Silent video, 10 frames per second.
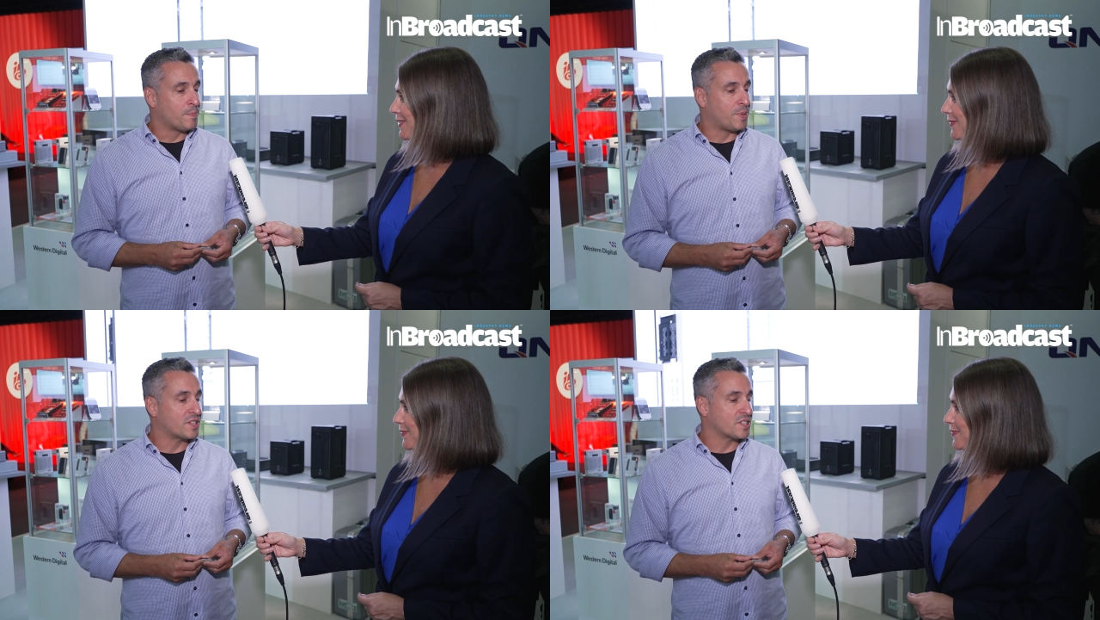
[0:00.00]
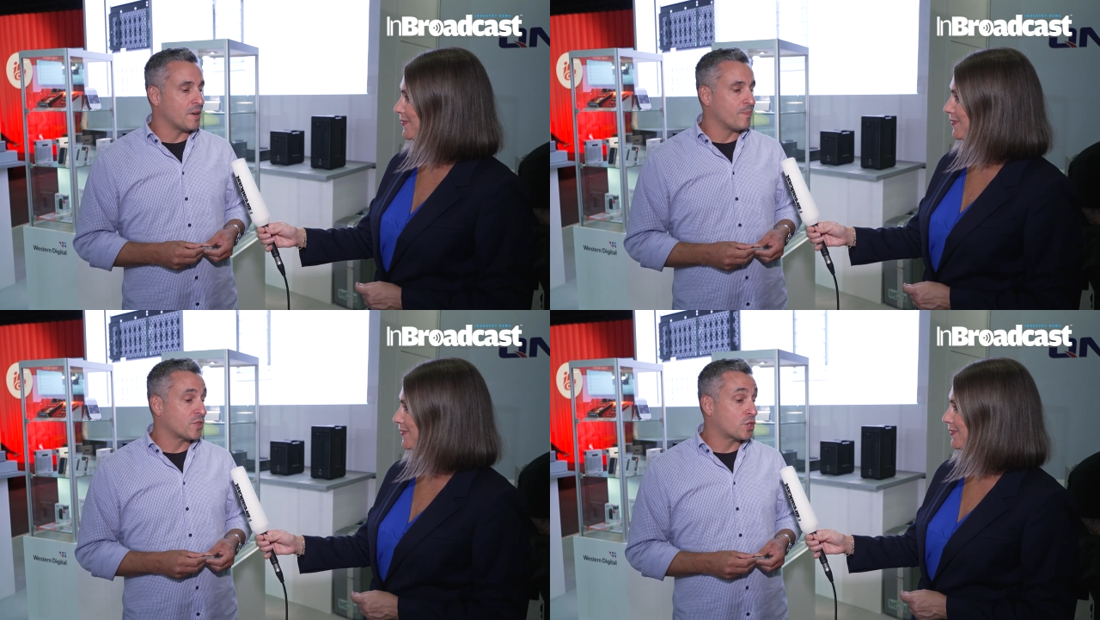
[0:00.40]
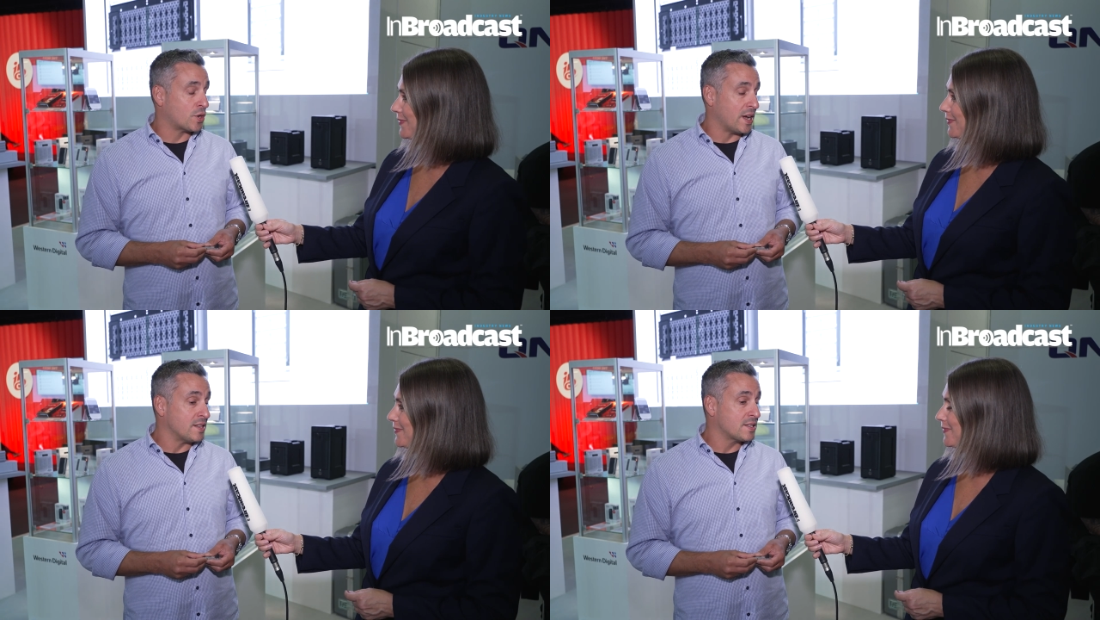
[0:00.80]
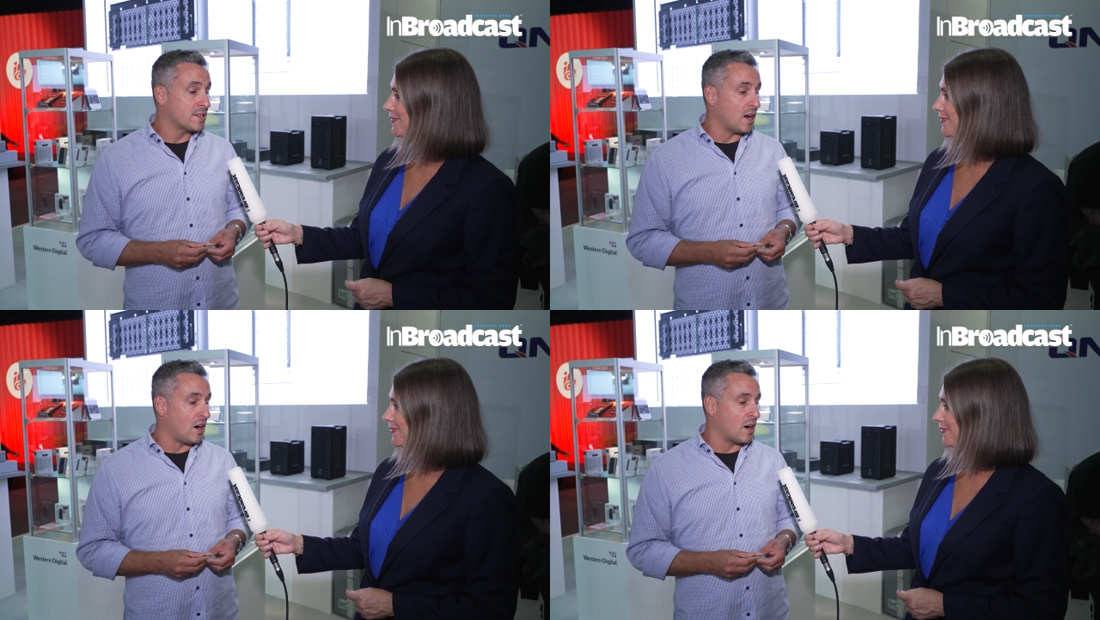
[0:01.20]
Speaker 1: But um,
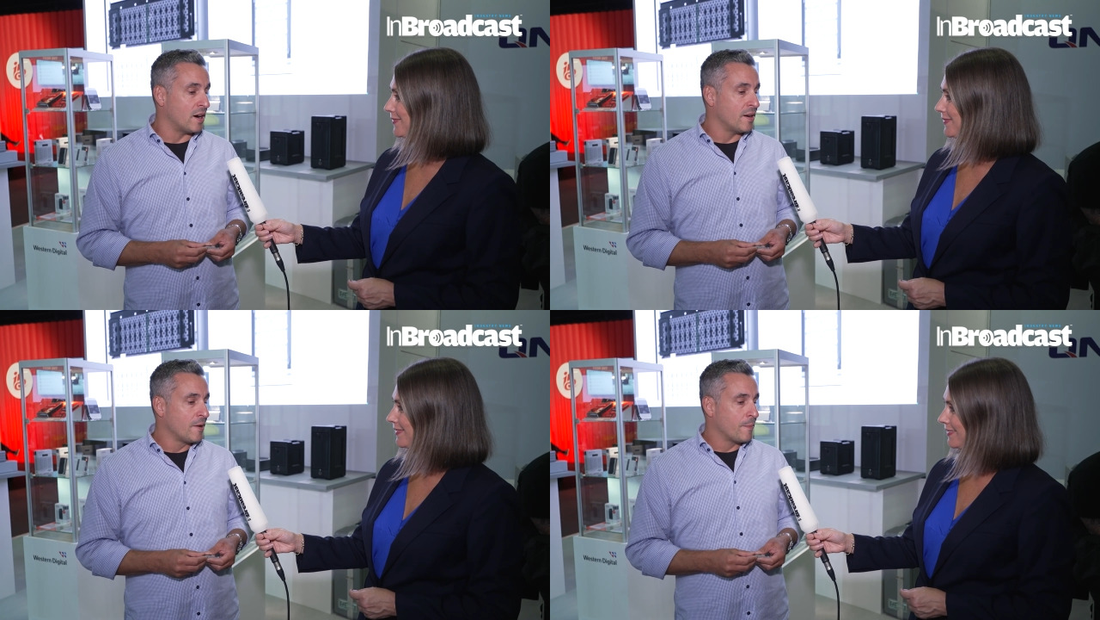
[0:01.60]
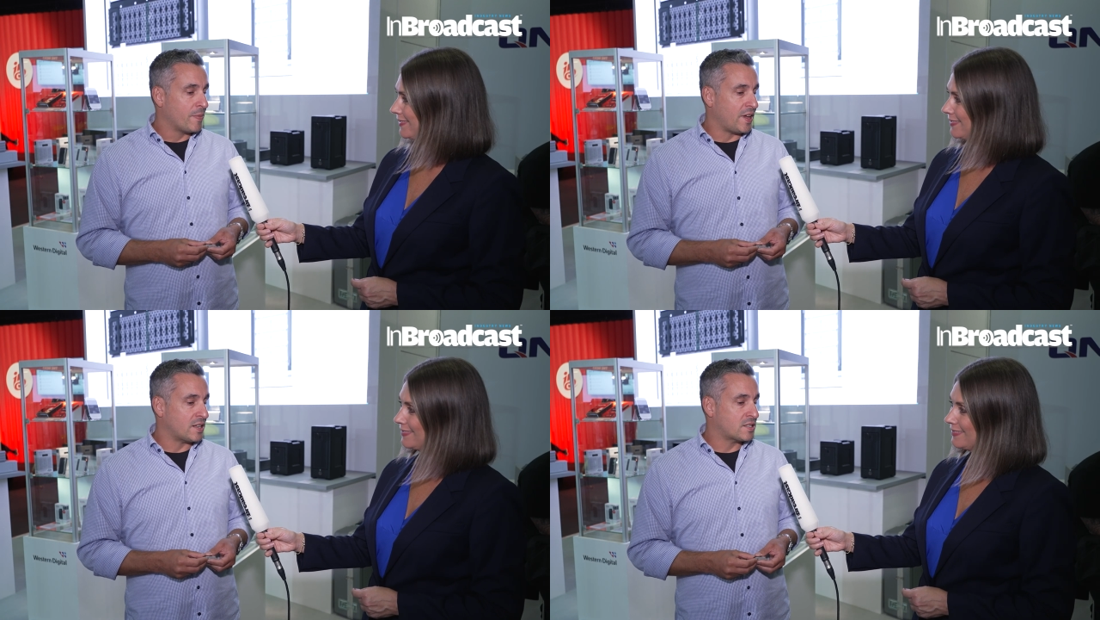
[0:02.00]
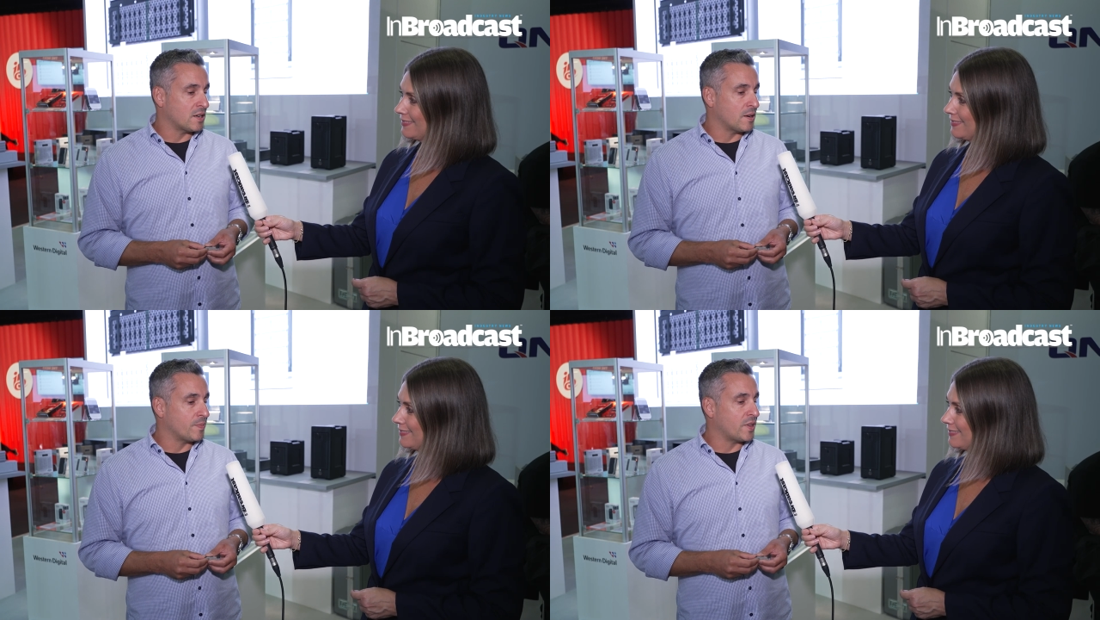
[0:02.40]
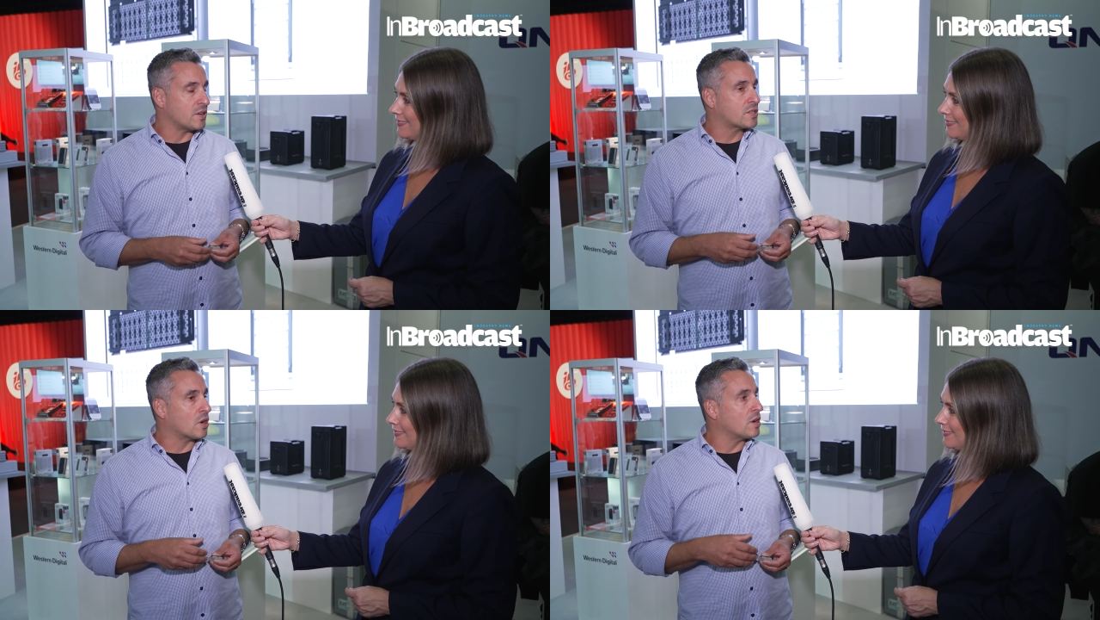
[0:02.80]
trends are that um, there
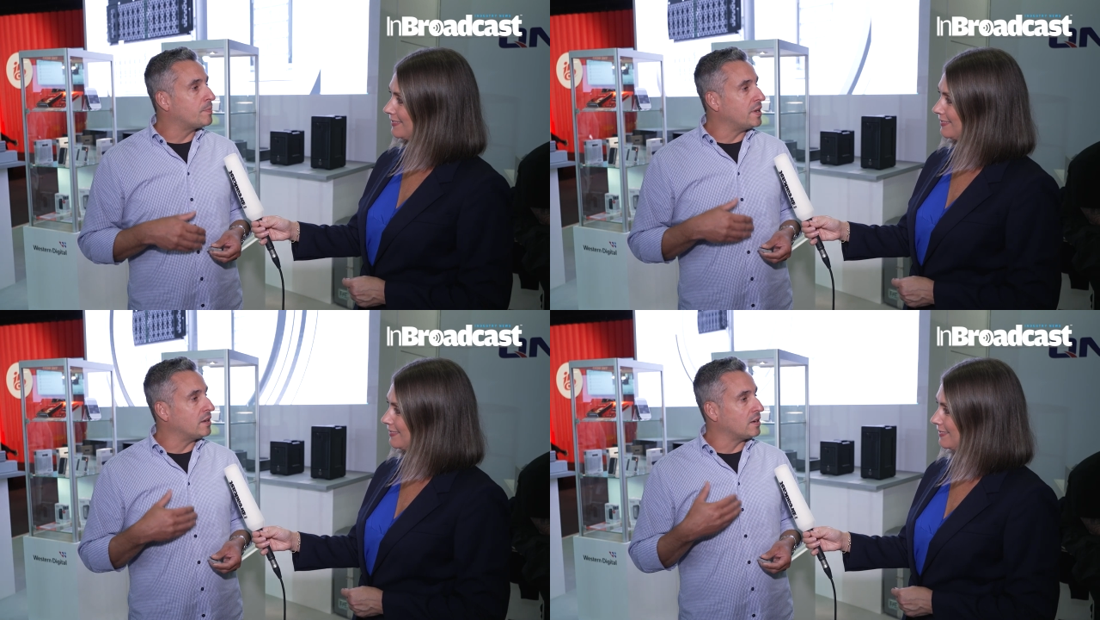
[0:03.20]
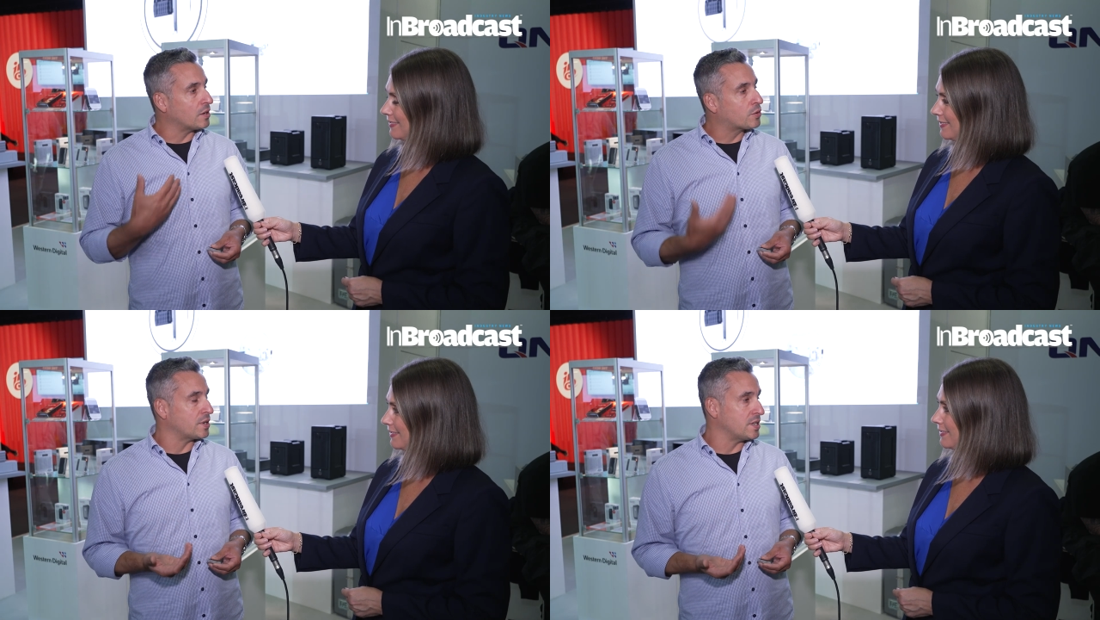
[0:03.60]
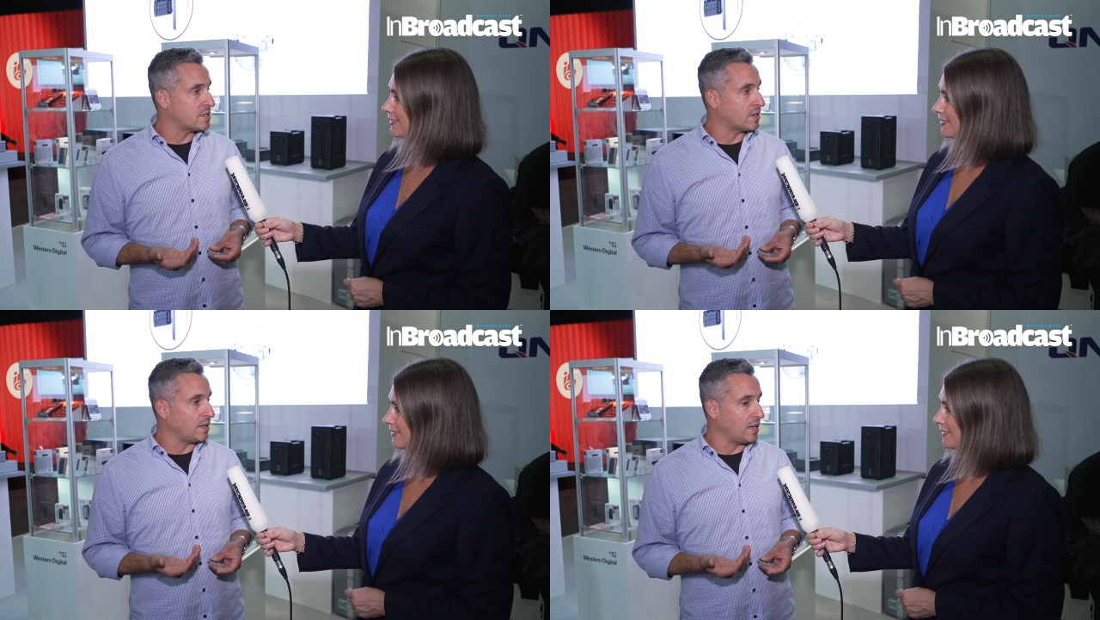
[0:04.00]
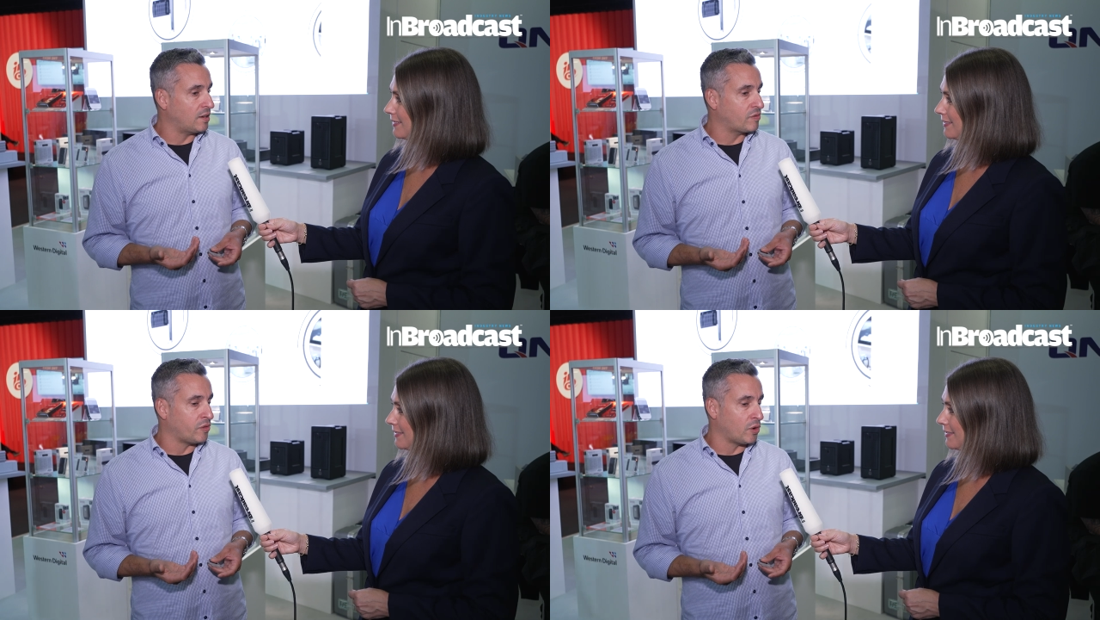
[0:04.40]
is going to be an increasing need
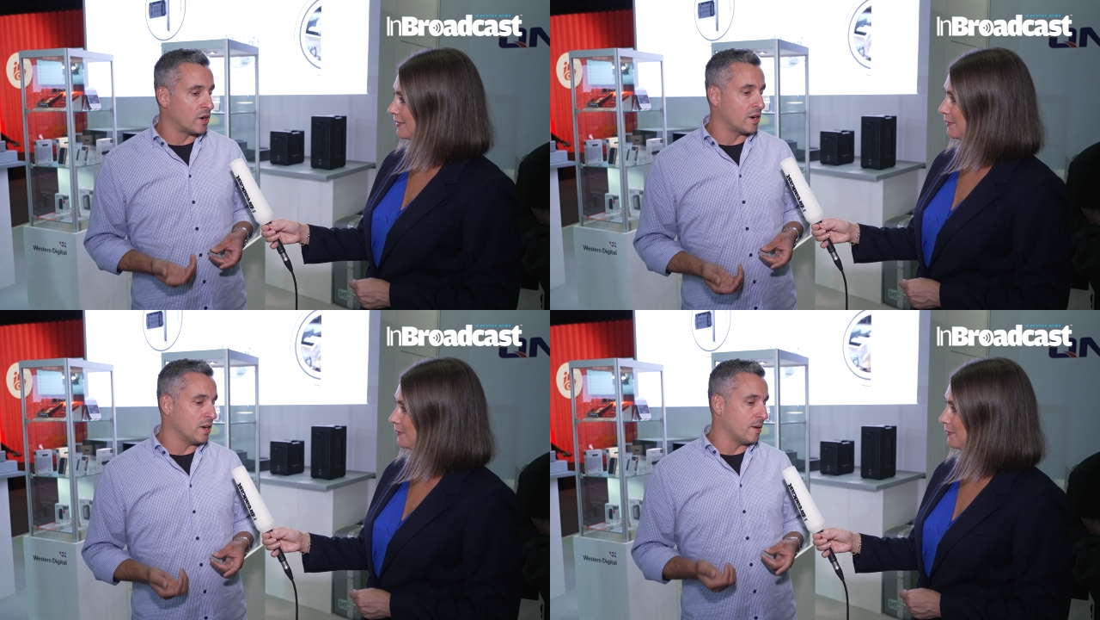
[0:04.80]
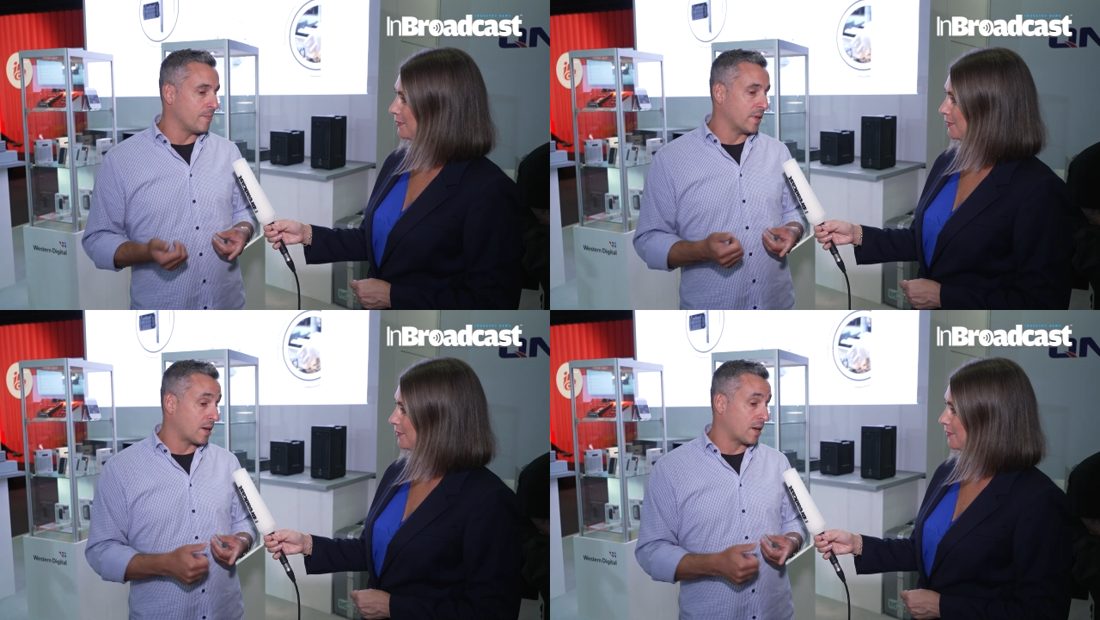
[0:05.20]
for um,